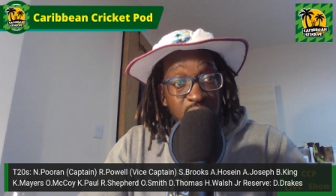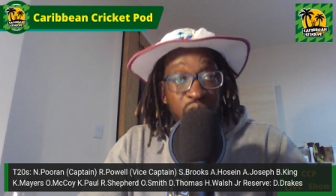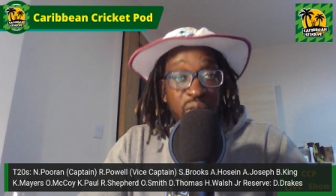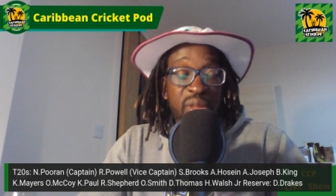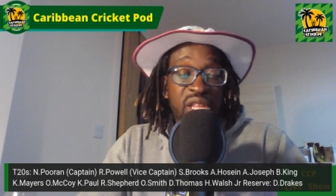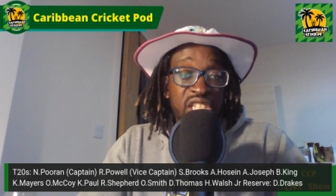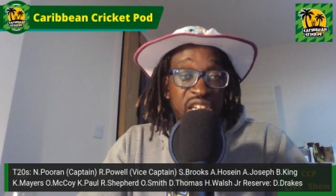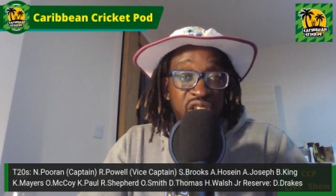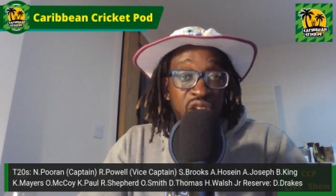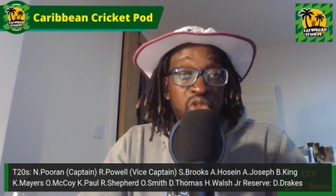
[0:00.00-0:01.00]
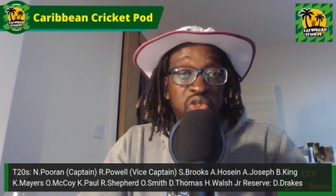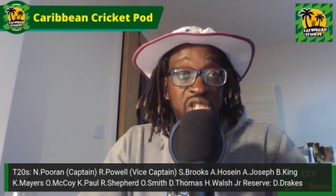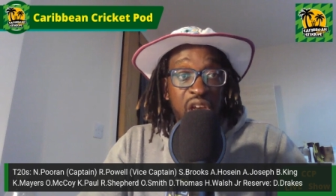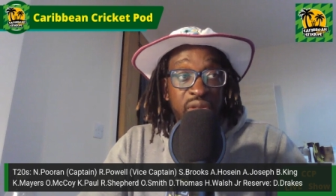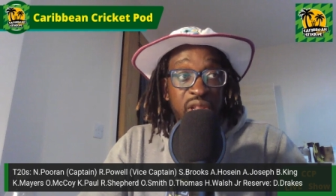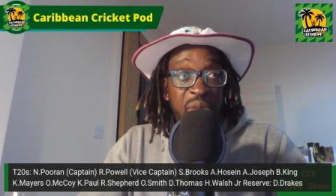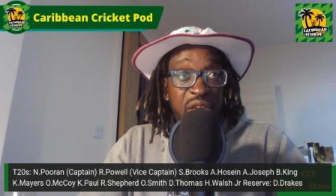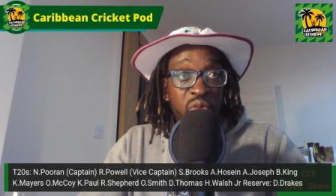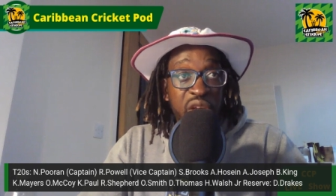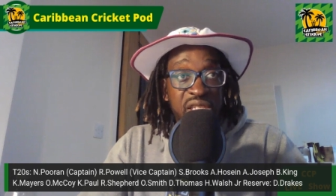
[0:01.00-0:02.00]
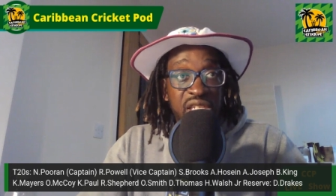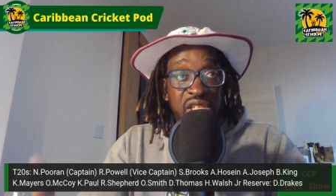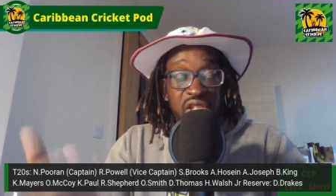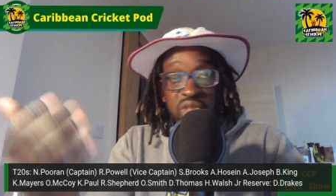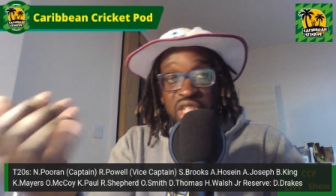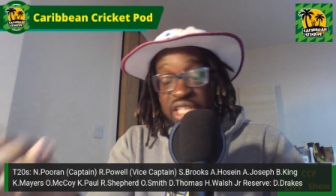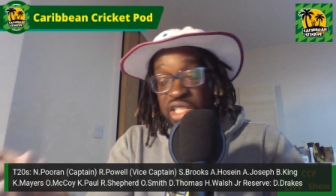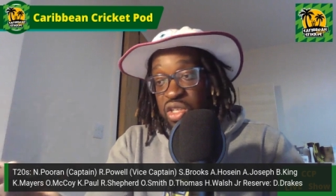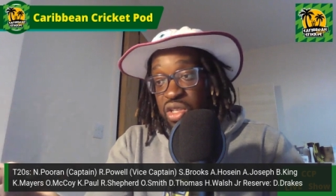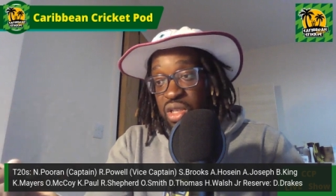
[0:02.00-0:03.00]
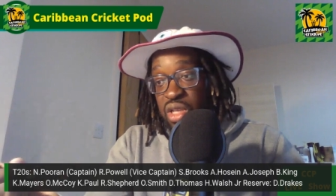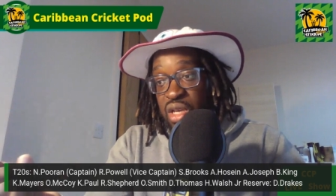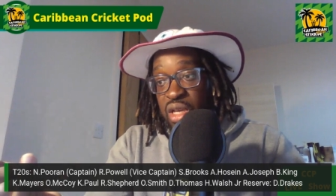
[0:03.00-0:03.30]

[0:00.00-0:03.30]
Remember that Jason Holder is currently being rested. So Jason